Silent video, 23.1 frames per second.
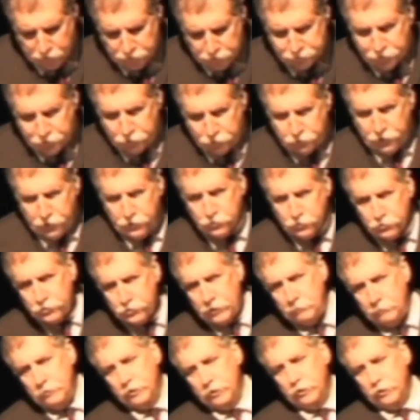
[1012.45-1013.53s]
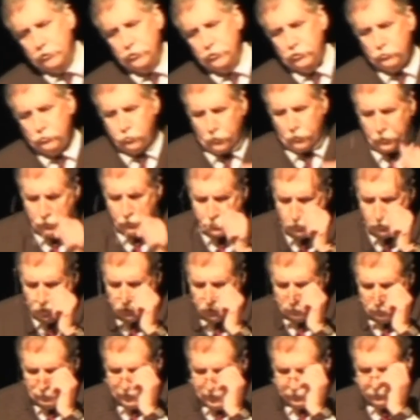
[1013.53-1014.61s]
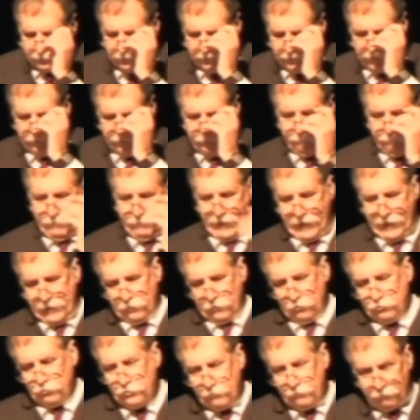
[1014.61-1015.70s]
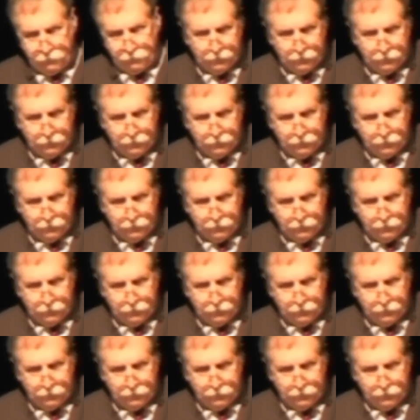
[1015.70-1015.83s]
So these are some of the issues we're going to talk about today, the patterns of